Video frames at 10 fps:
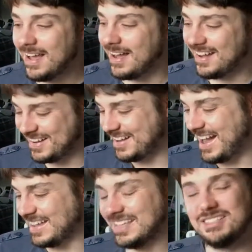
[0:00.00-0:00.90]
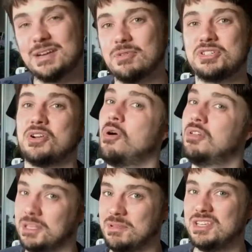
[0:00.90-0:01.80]
I think dimmers should
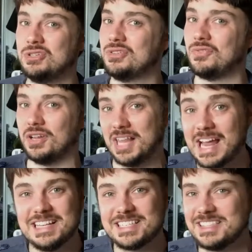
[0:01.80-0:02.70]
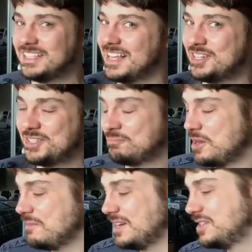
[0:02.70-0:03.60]
only be used for lights. I think that's
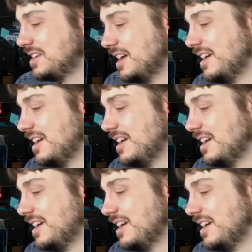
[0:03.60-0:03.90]
pretty much